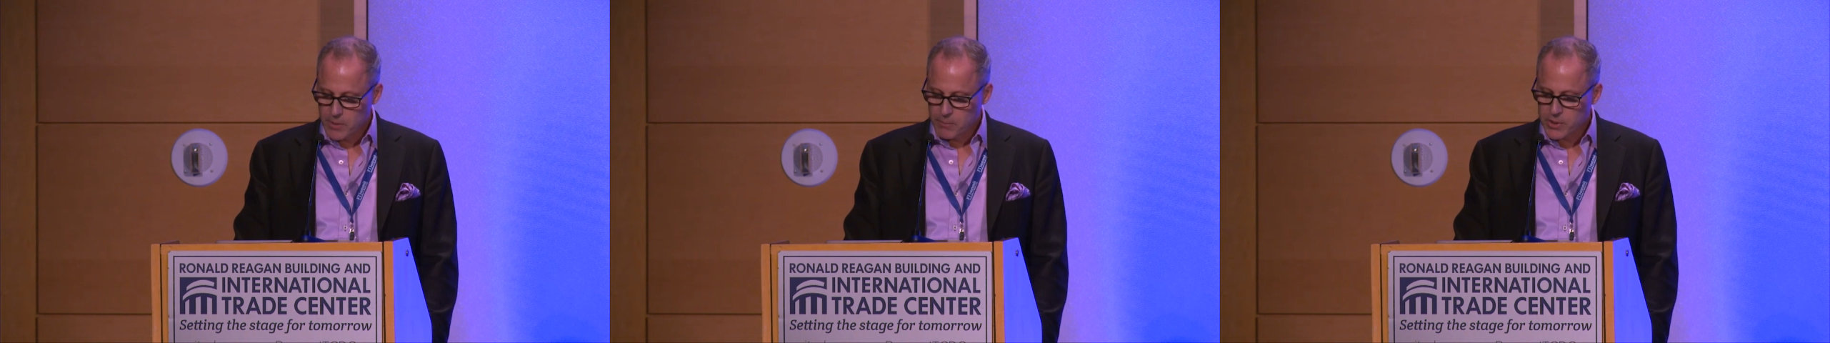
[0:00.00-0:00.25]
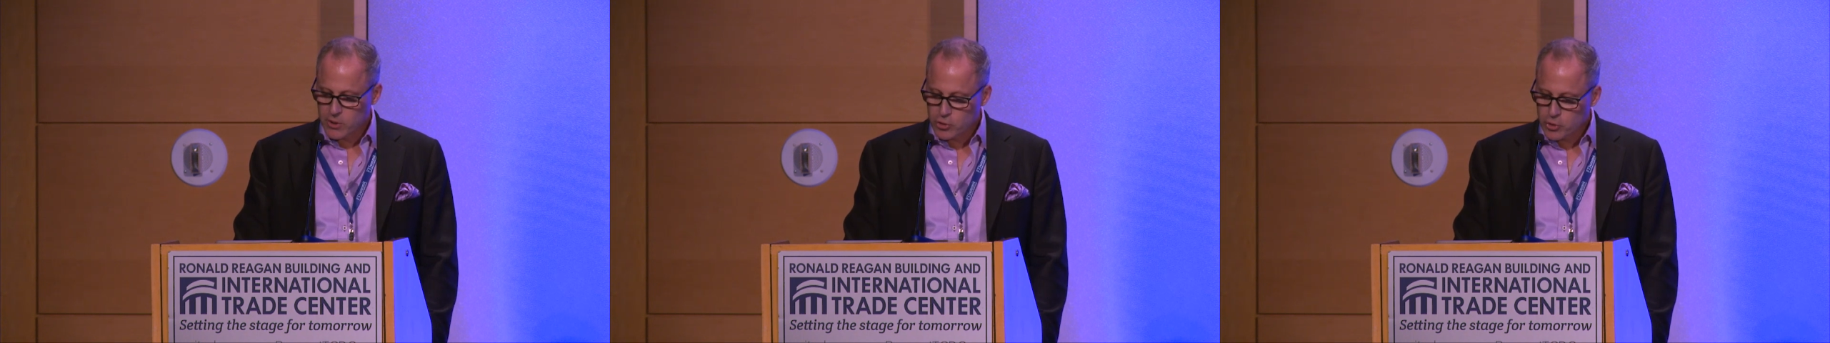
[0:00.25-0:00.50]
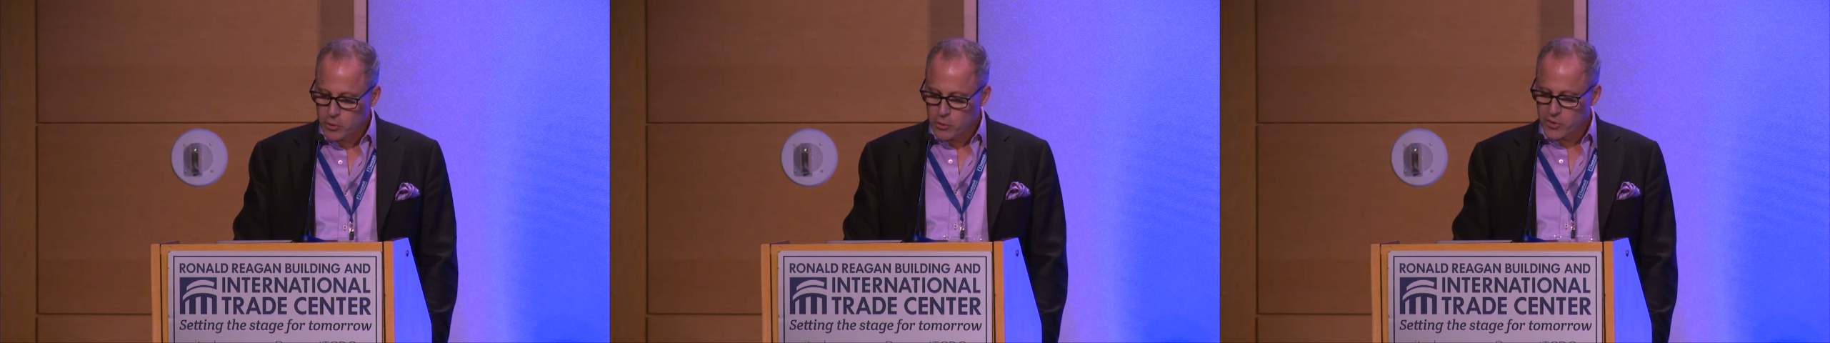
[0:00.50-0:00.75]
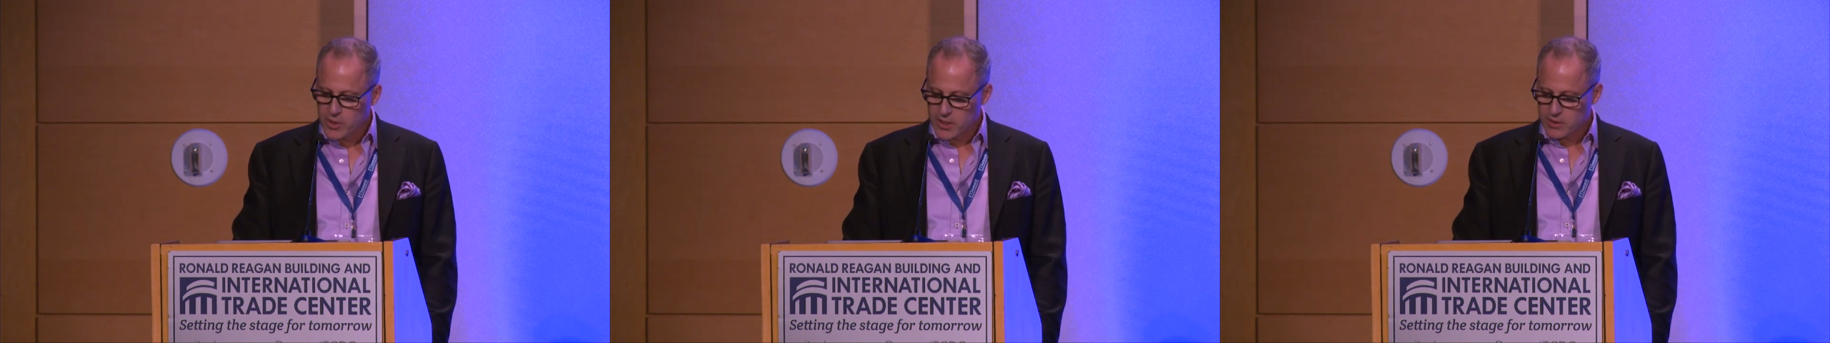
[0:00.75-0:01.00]
But the
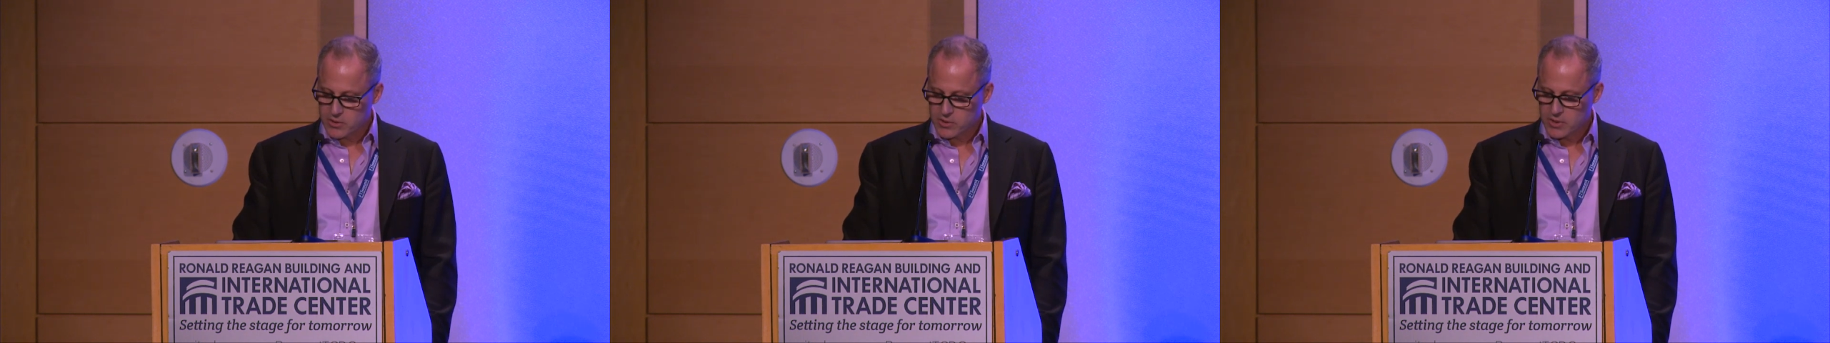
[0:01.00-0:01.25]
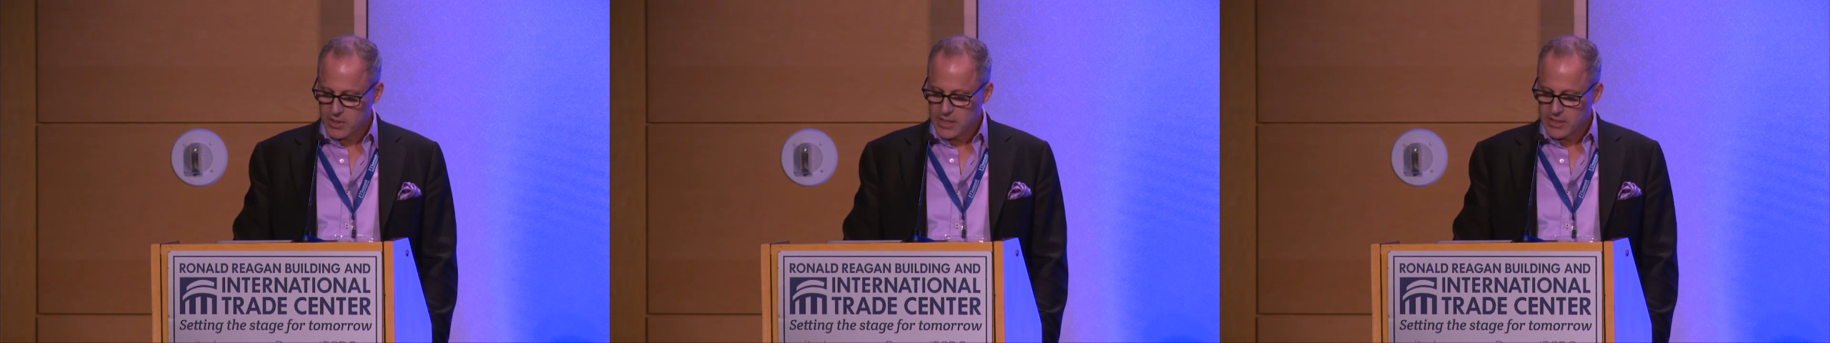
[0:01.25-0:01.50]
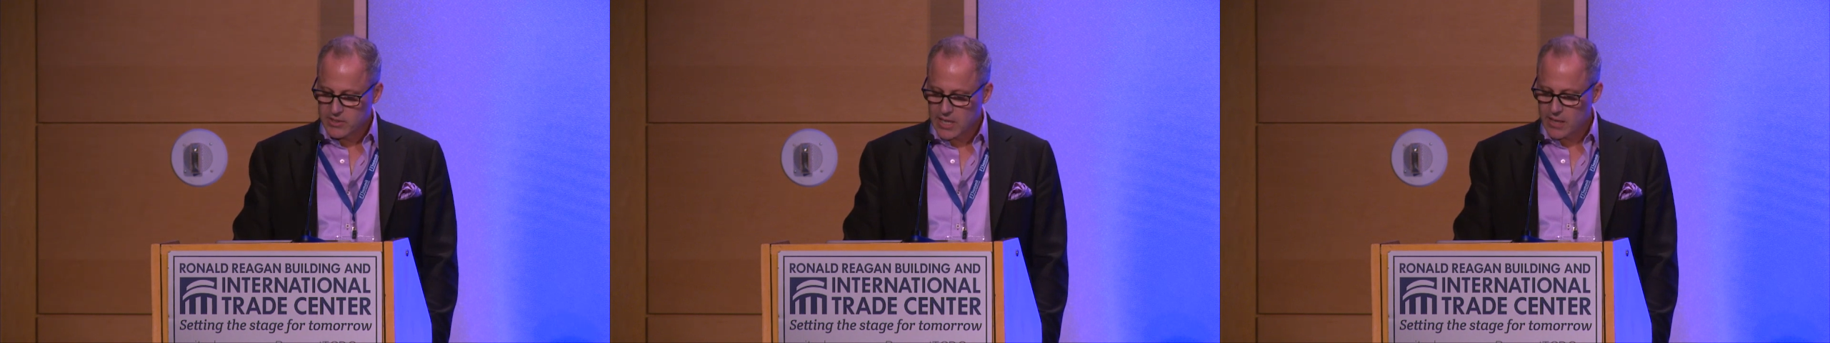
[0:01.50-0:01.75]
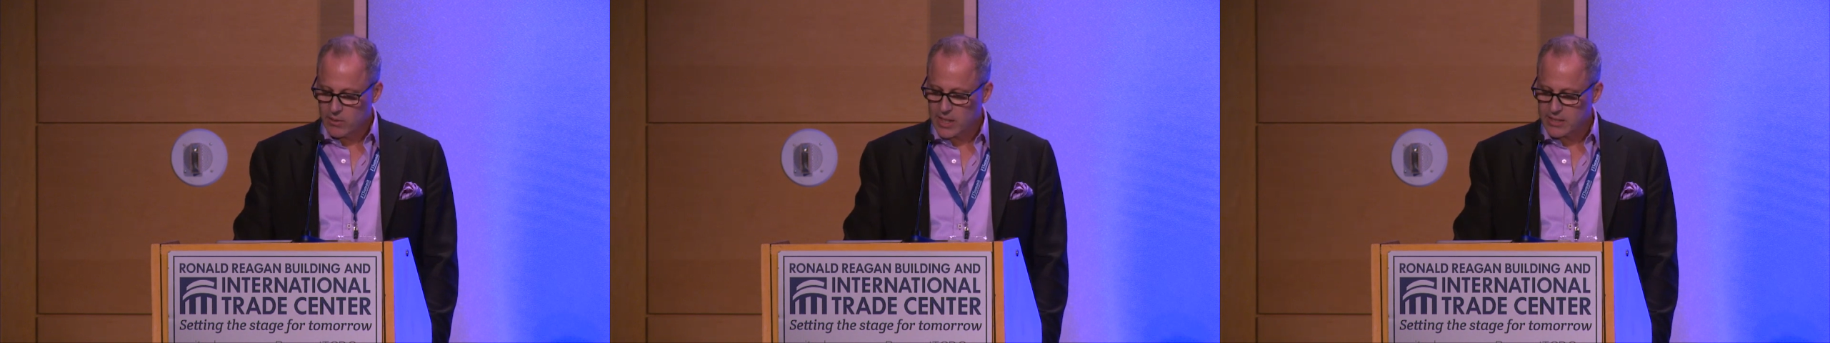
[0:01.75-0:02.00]
truth is
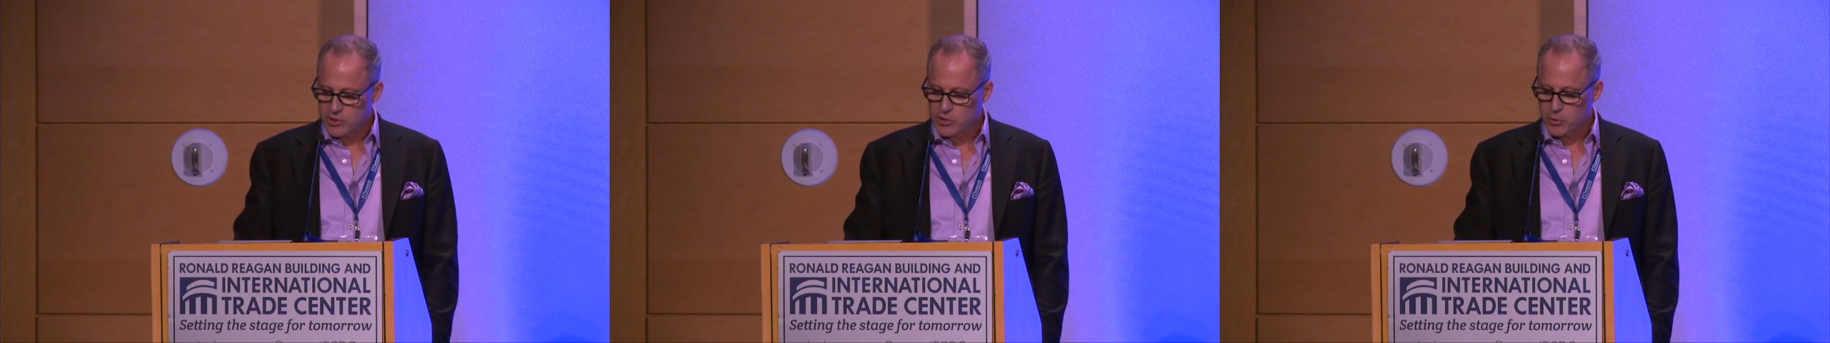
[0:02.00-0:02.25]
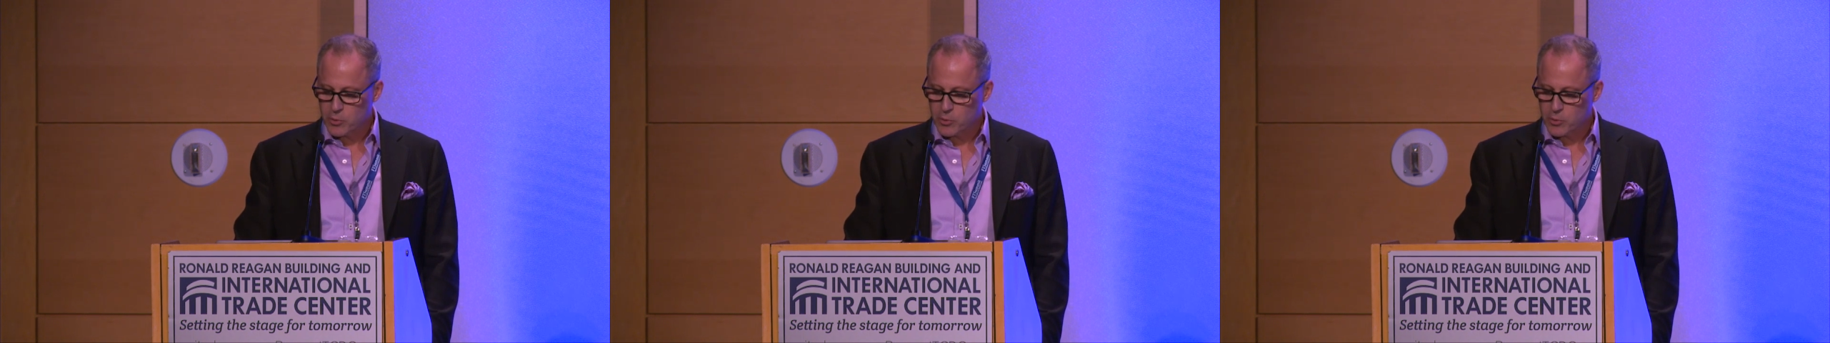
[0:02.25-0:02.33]
that it lets the